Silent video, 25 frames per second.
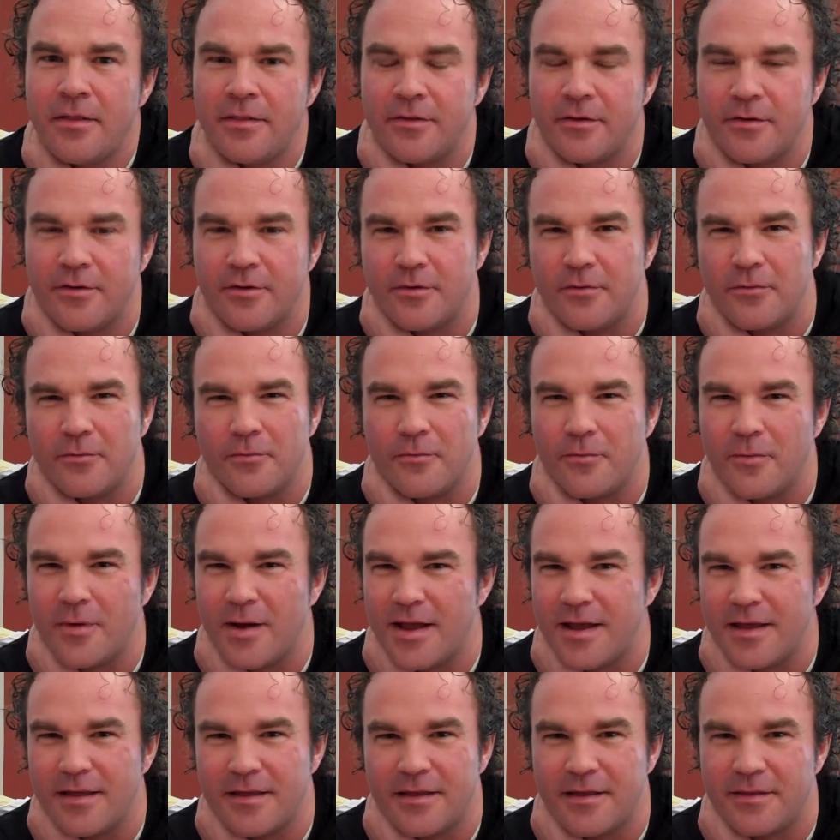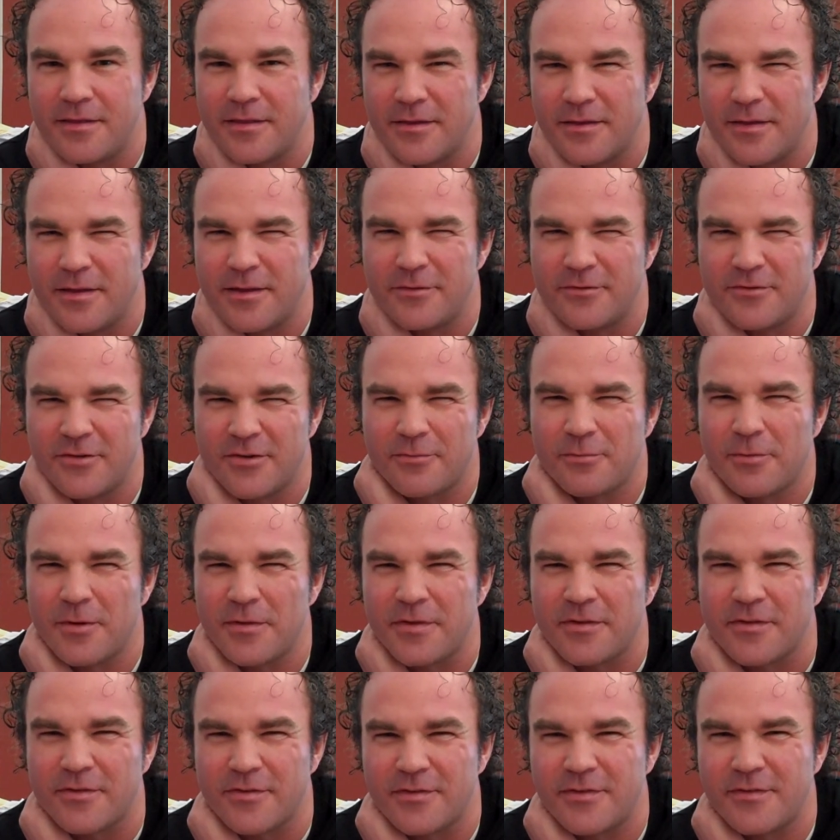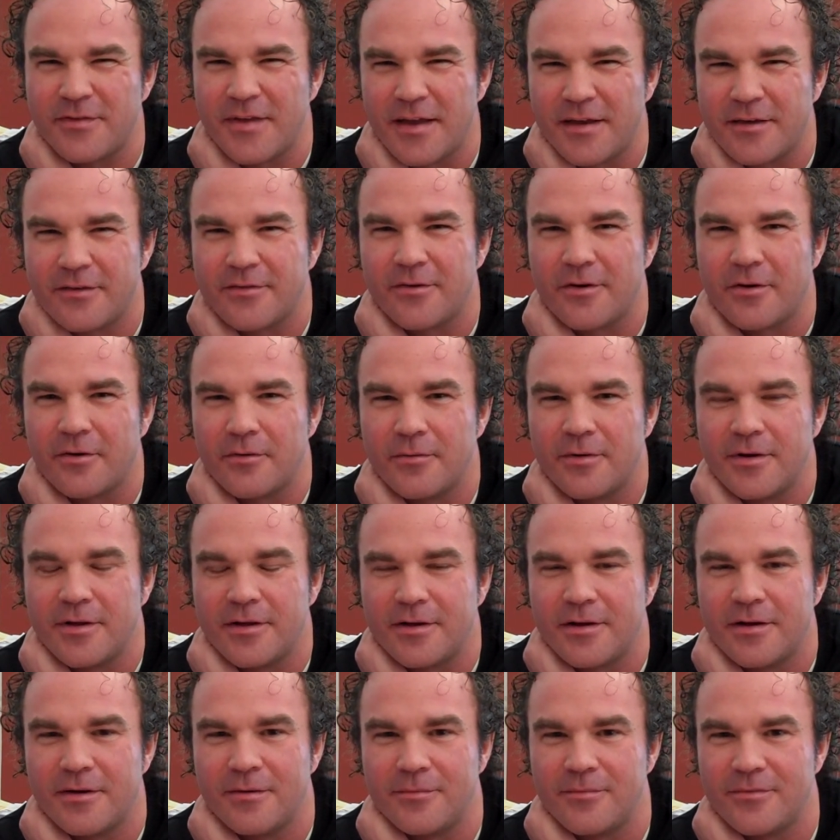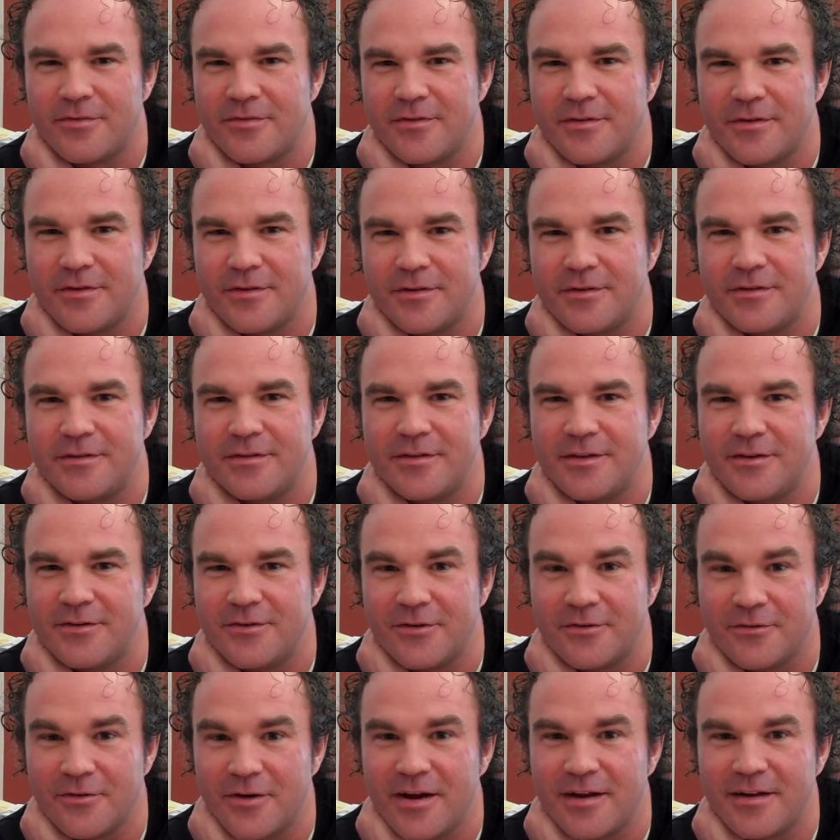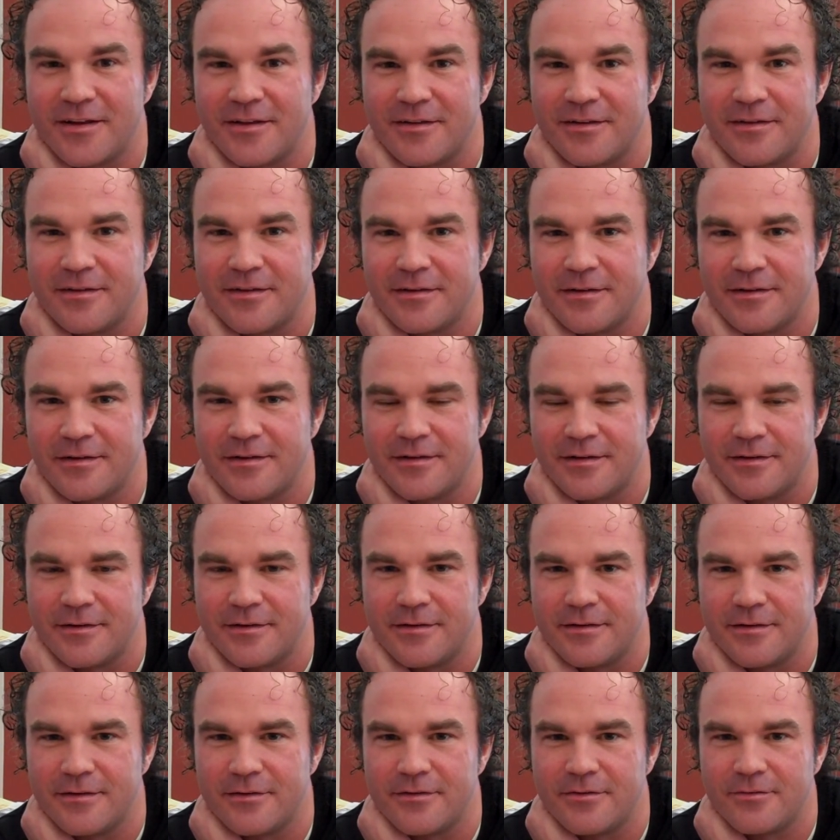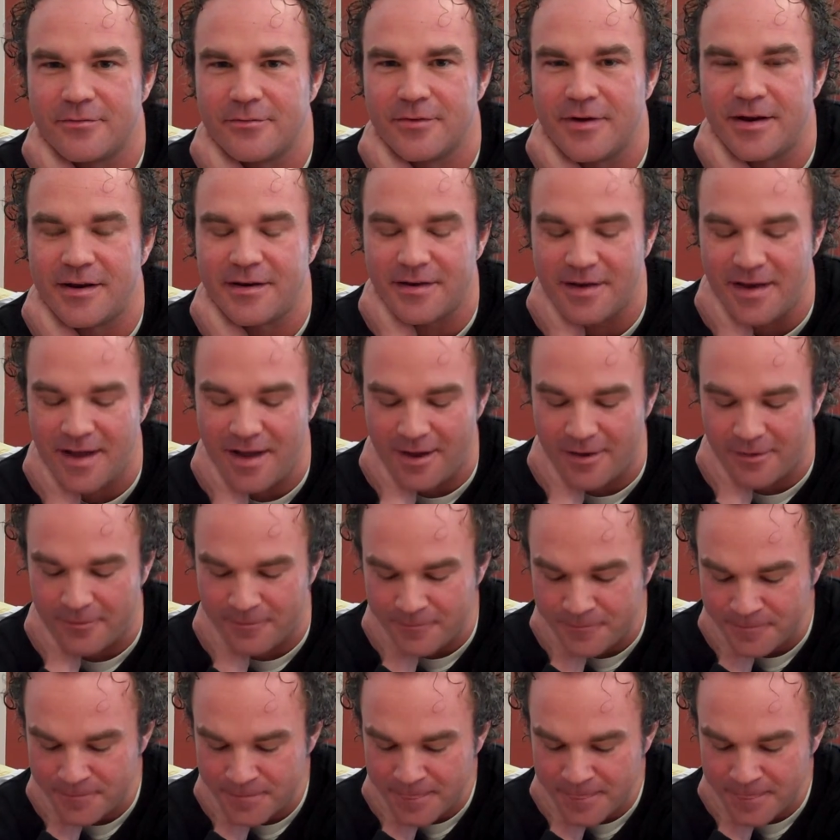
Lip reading: the way and just what the stakes are when it comes to teaching writing right now.